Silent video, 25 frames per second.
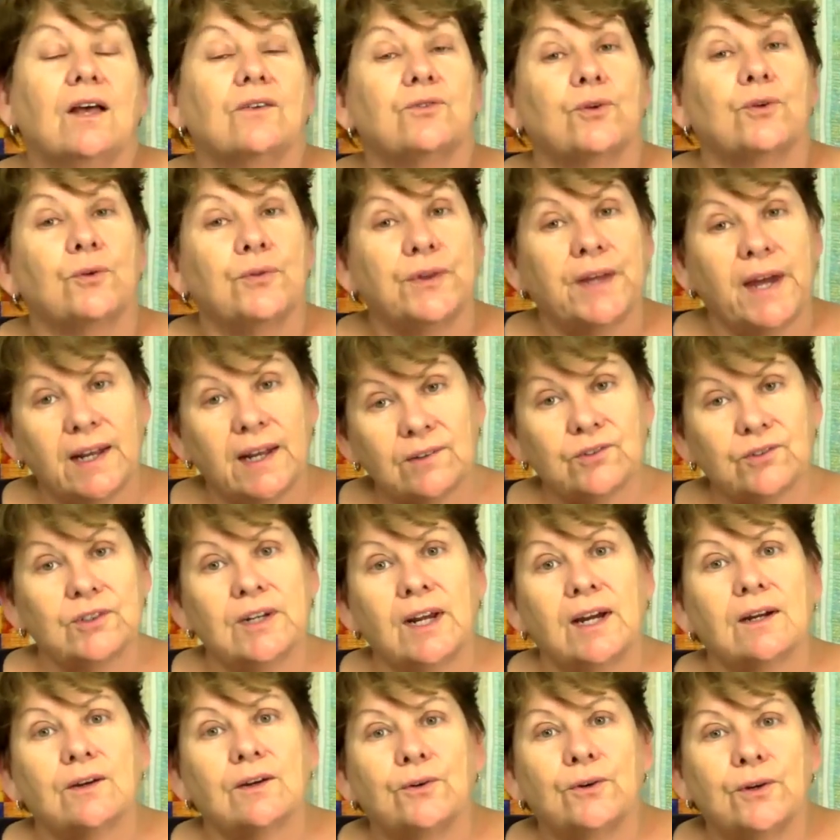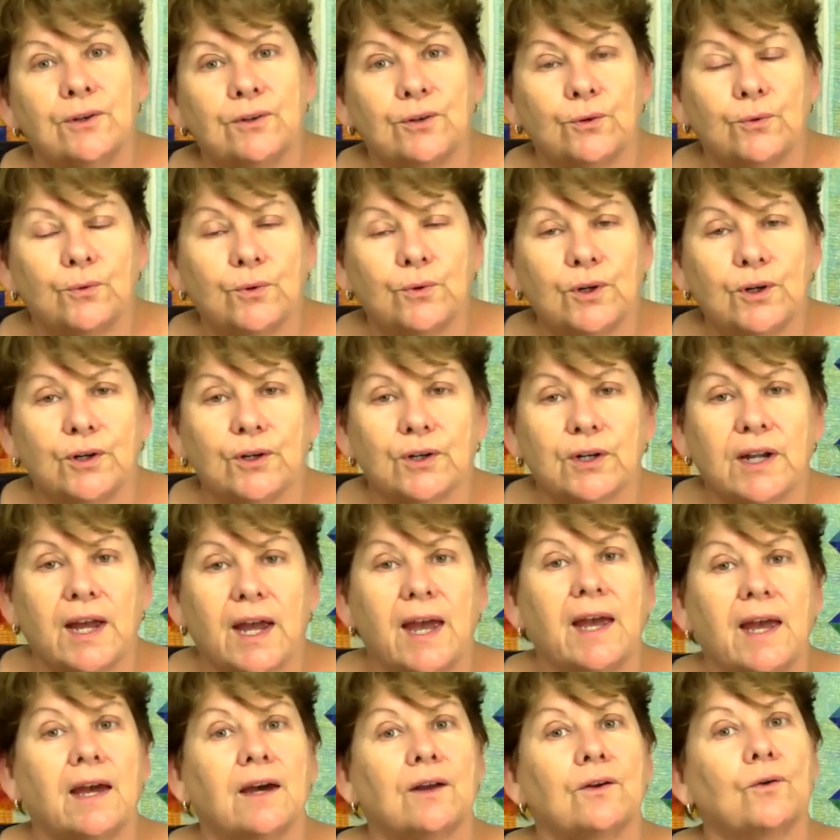So that's not going to work.
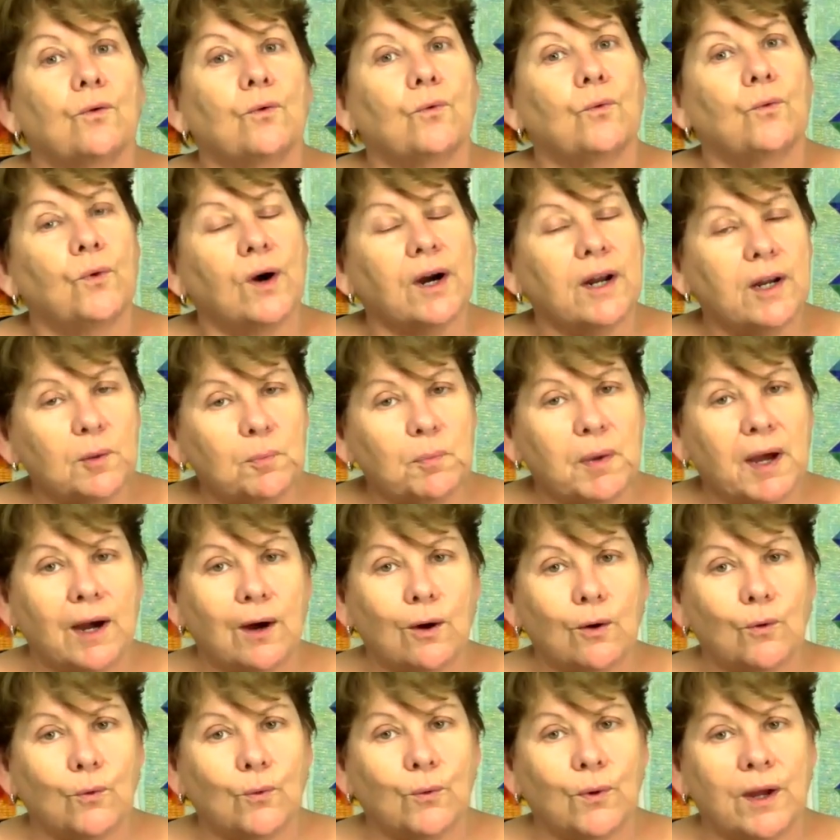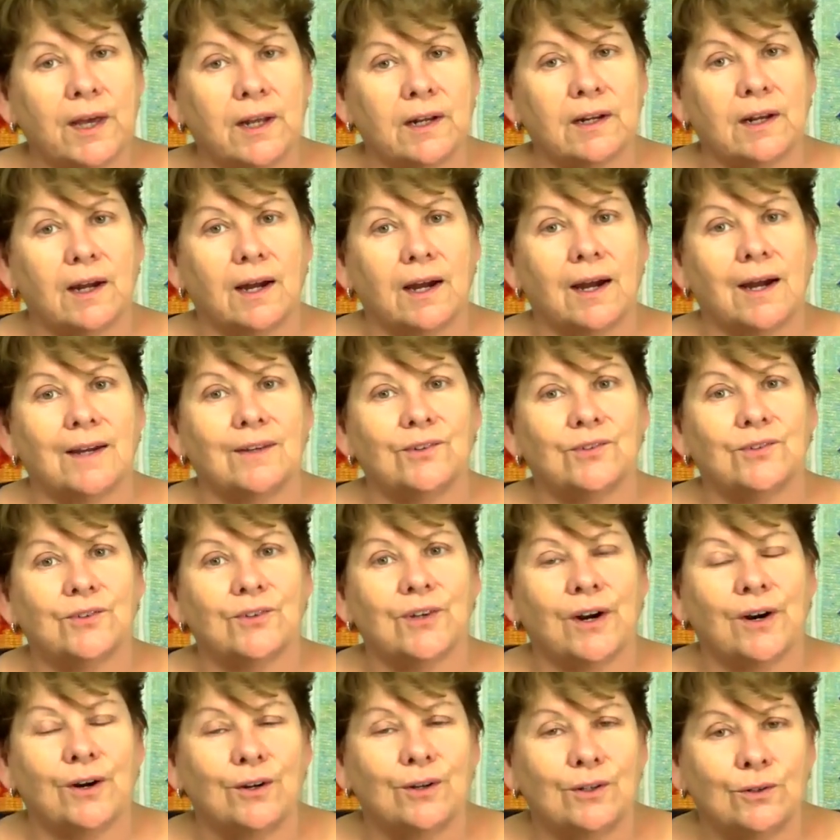And what about when I
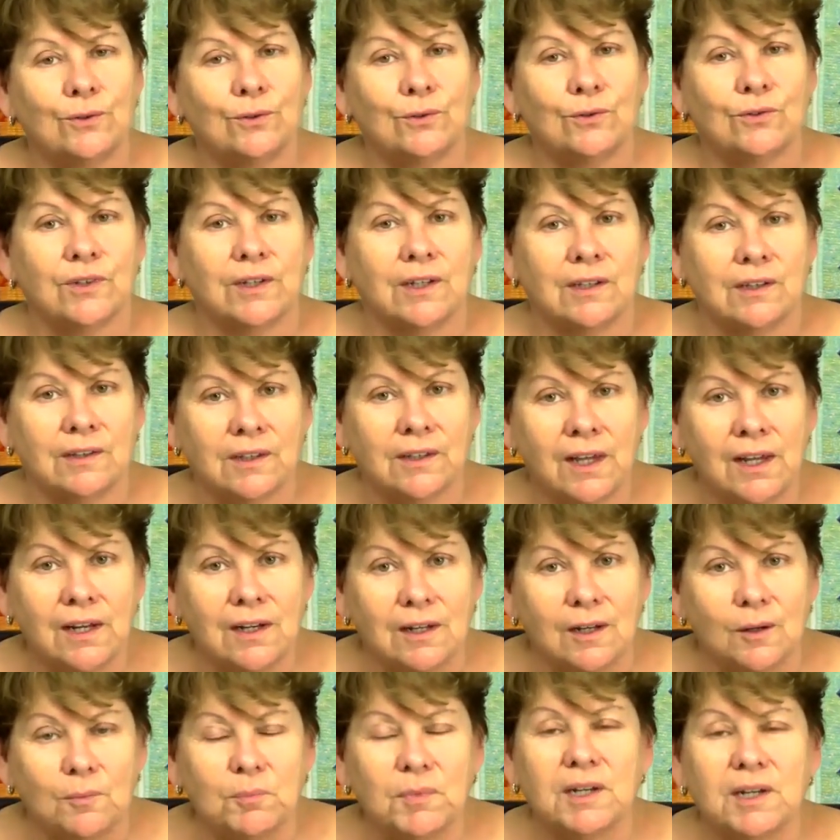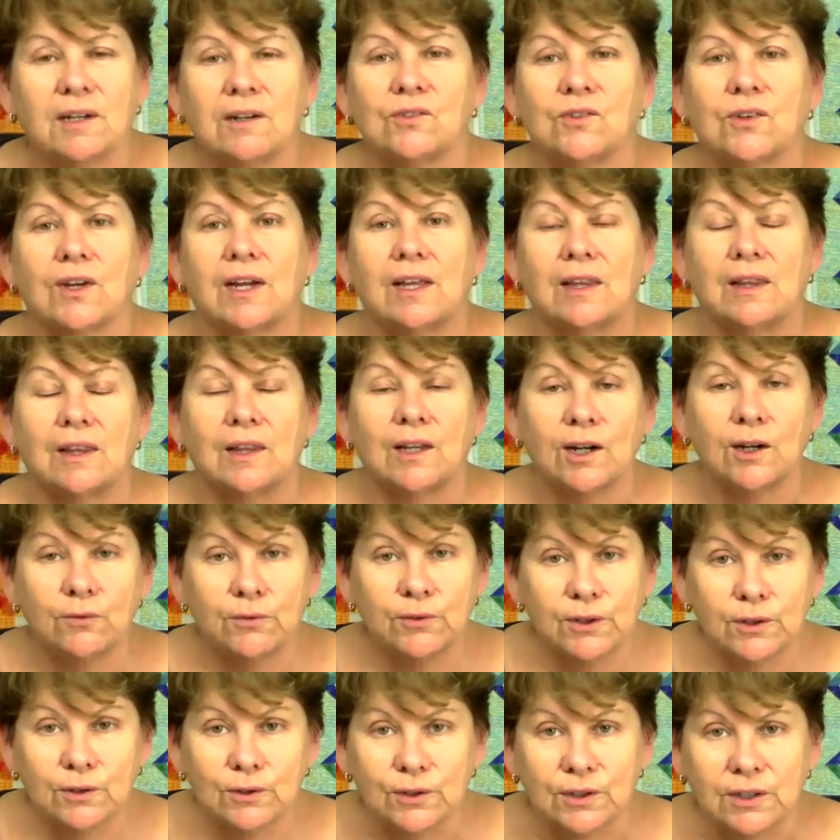start using linen? Because I
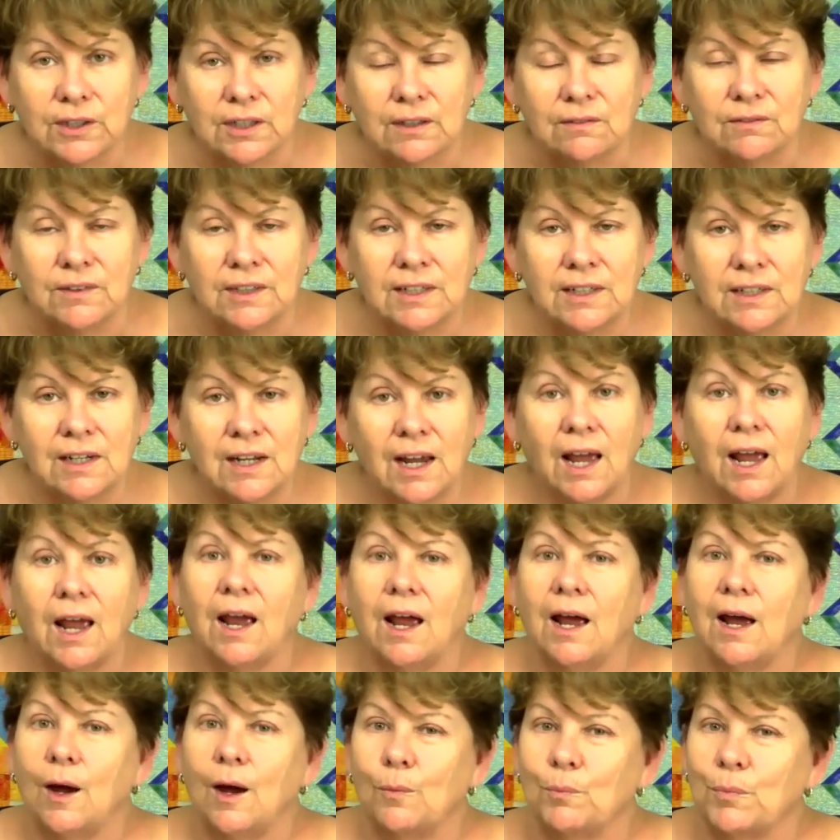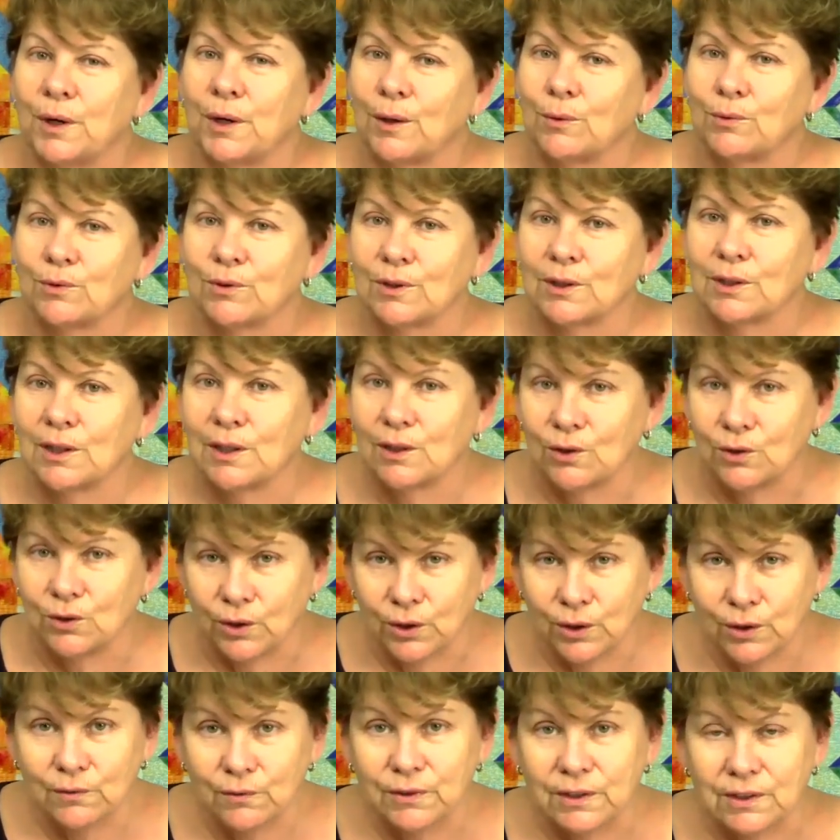love the look of it, but I was a little
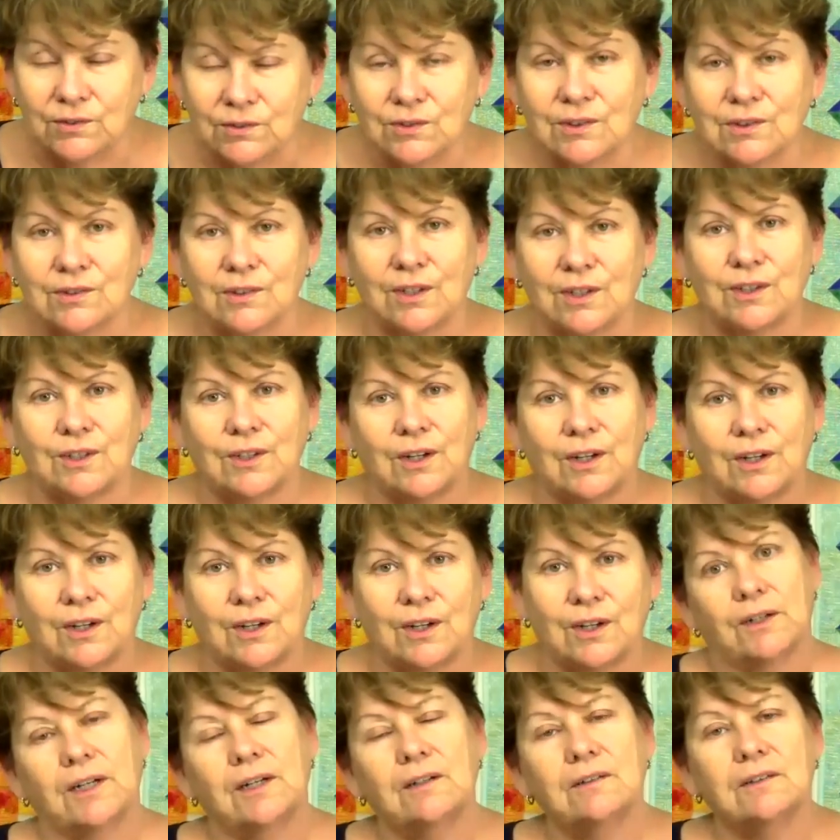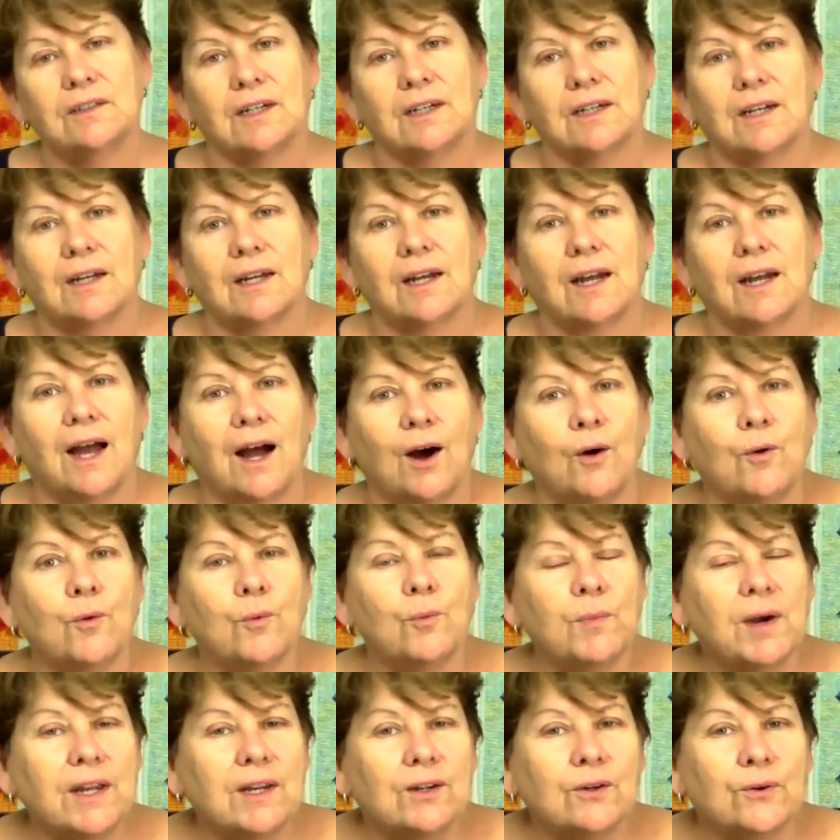nervous because I thought, well, how
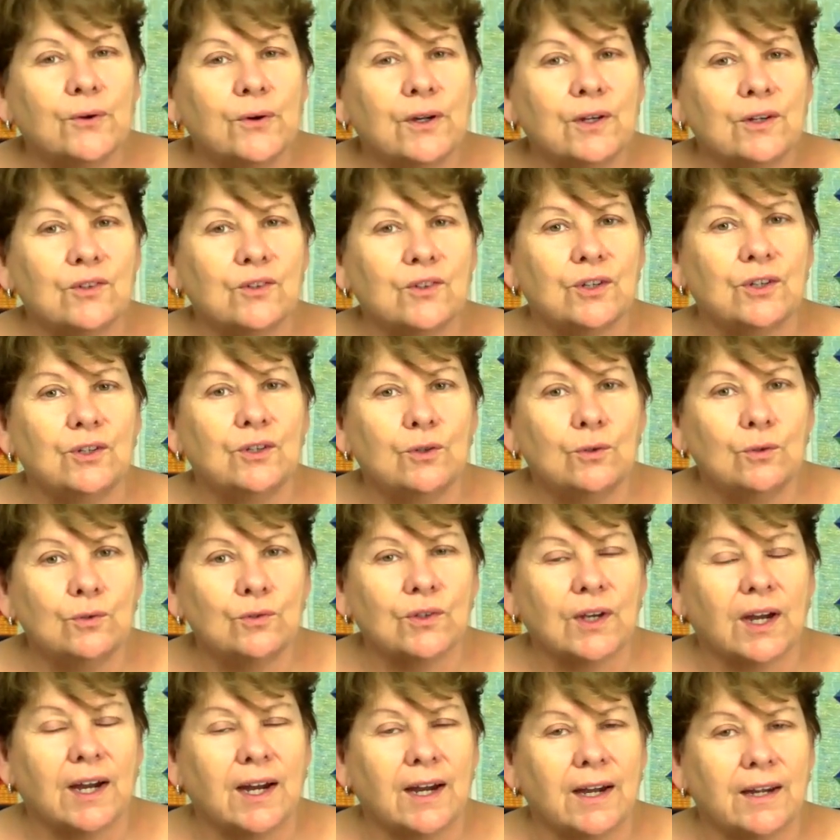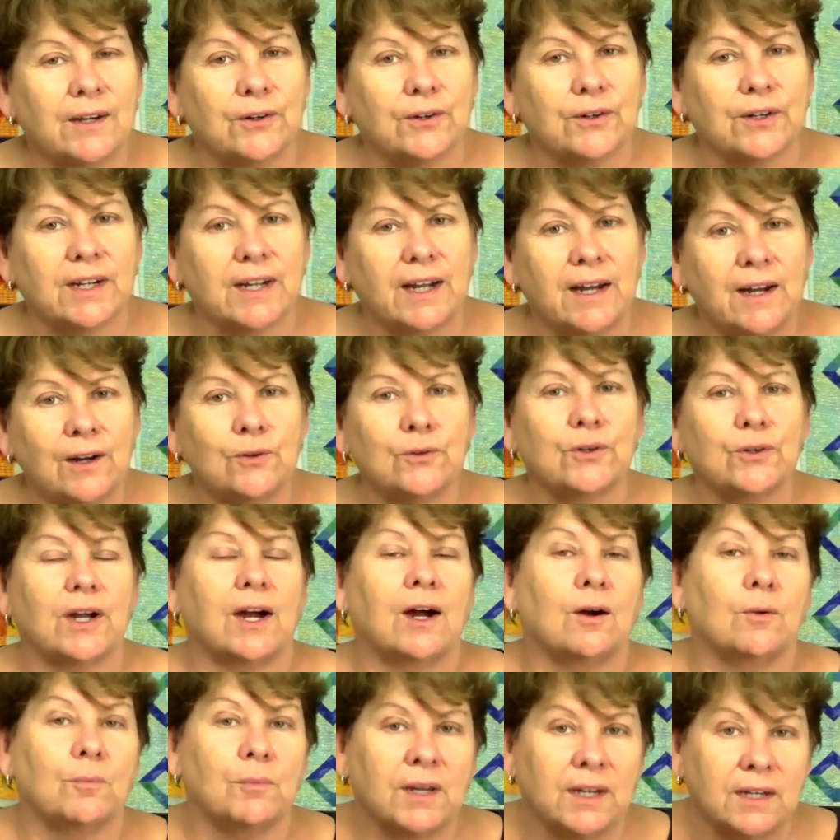am I going to use a higher count?
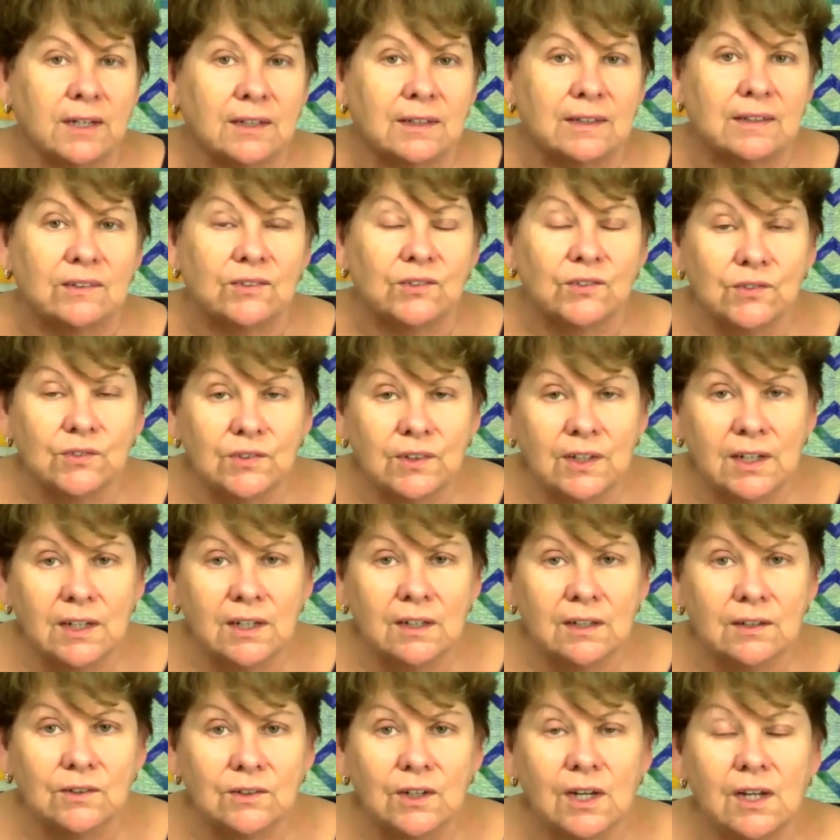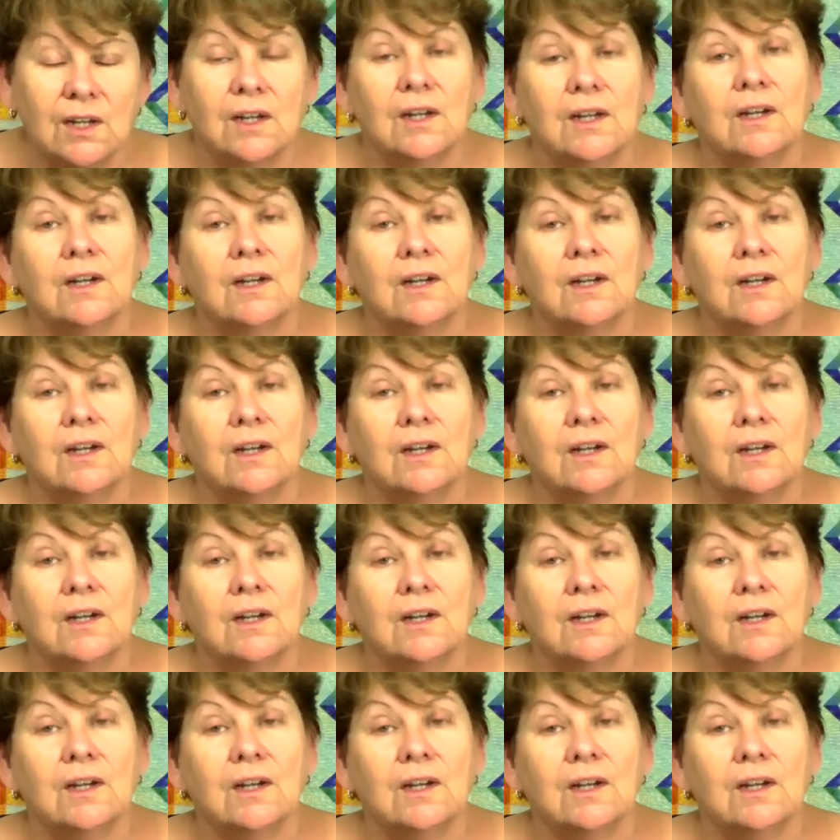How am I going to see it?